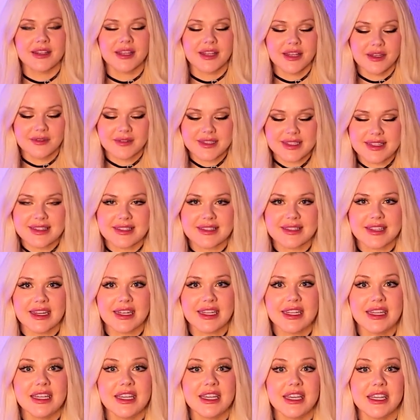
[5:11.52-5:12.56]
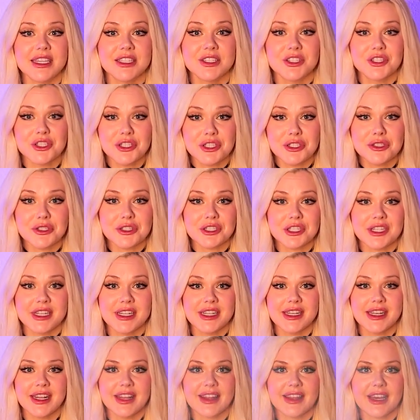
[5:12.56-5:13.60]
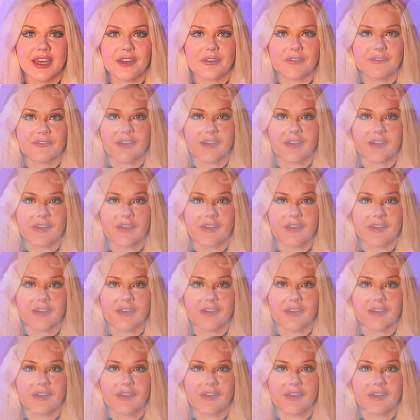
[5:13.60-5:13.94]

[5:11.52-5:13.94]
Now, there was a study in children that